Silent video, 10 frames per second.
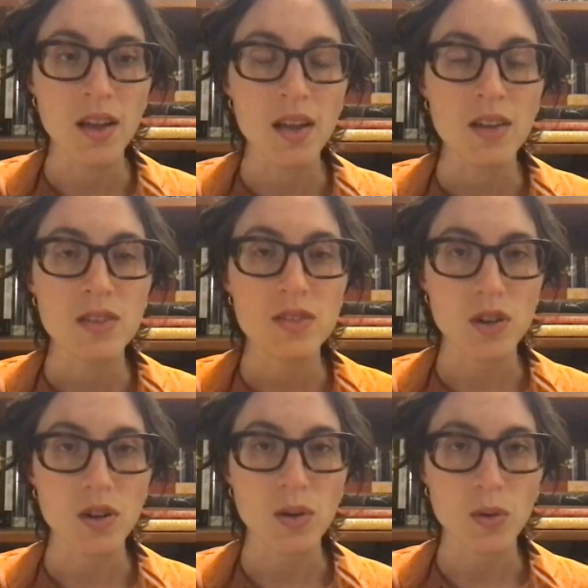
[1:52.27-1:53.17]

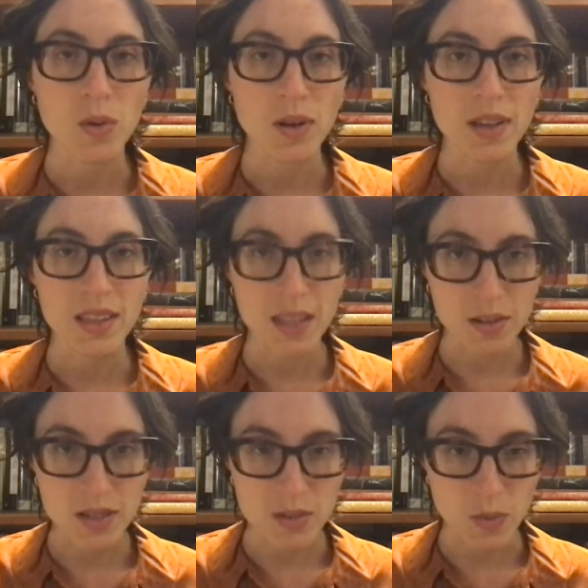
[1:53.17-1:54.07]
So here
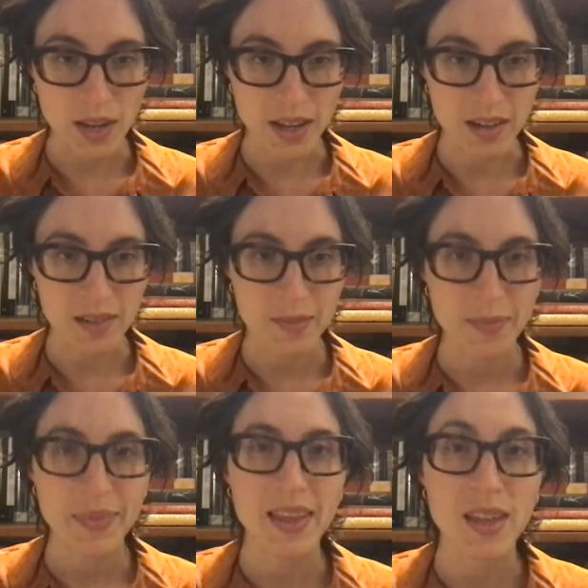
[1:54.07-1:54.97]
is where,
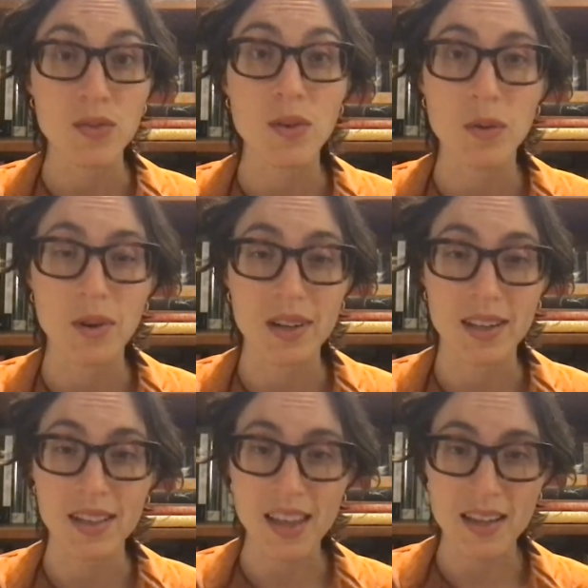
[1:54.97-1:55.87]
if we were in a
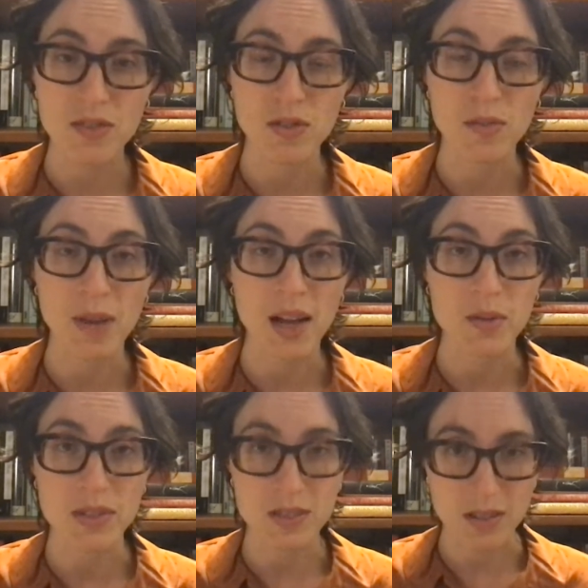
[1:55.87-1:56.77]
classroom, I
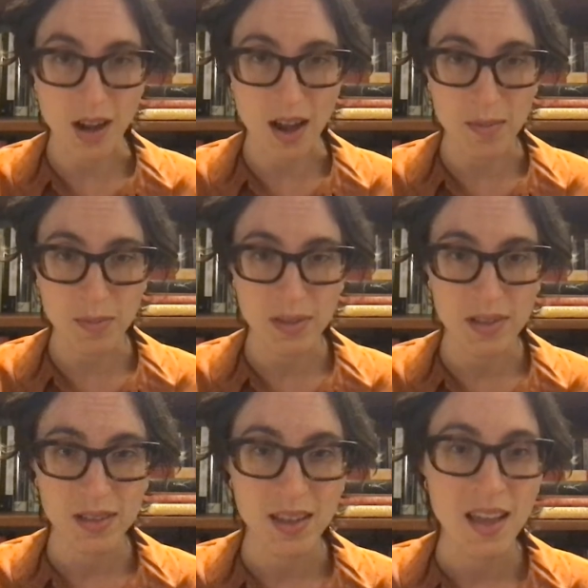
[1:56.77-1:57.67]
would stop
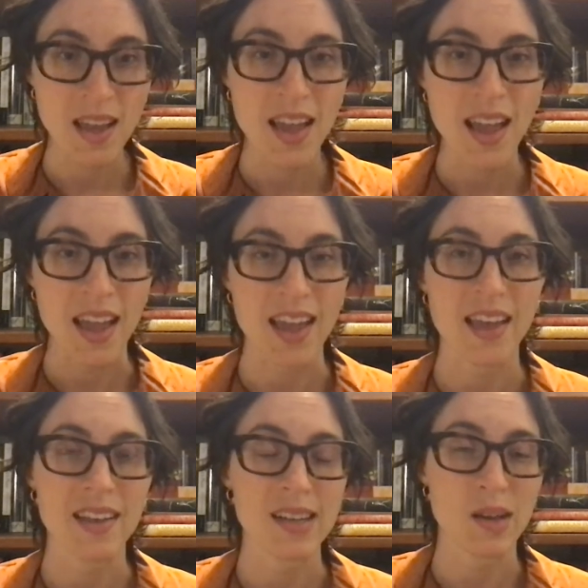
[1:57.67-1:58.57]

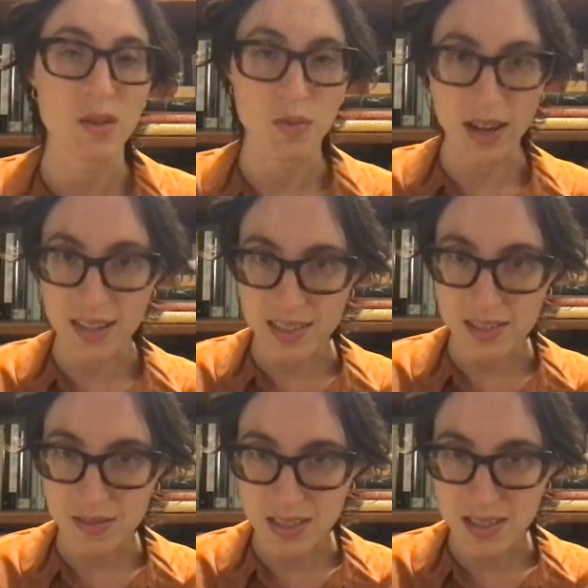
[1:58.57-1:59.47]
and I would write each
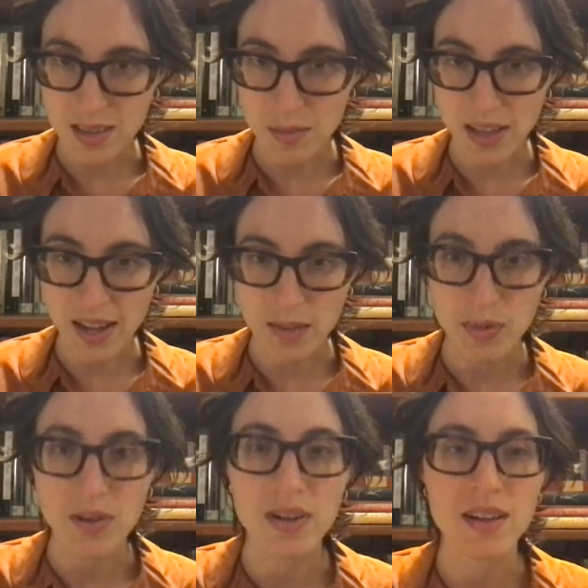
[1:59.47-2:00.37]
of these on the
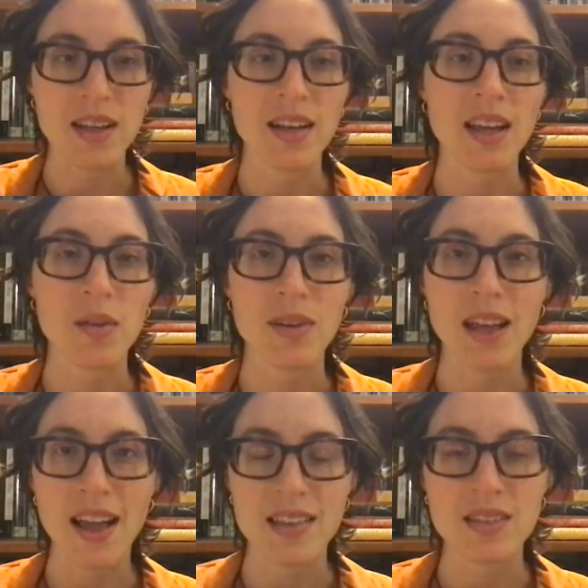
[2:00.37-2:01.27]
blackboard and I would
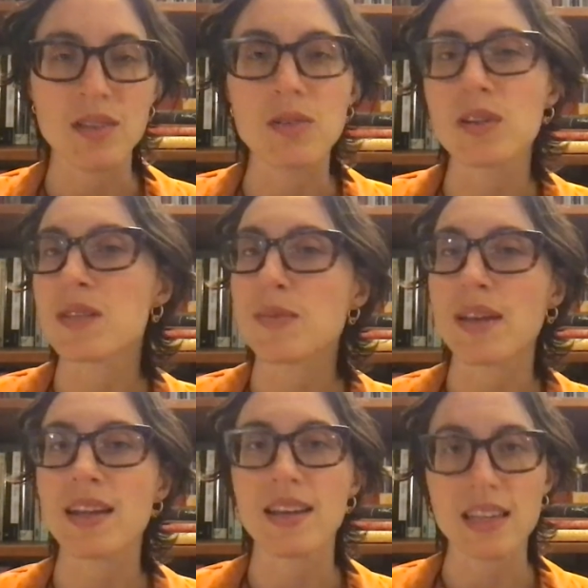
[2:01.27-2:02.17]
ask you to
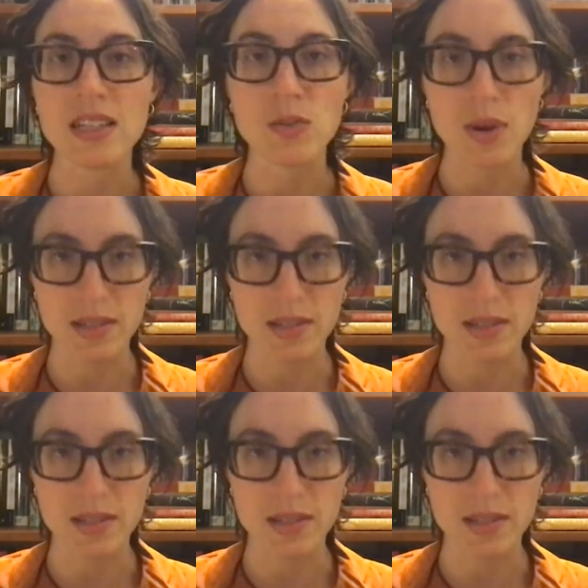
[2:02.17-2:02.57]
explain each one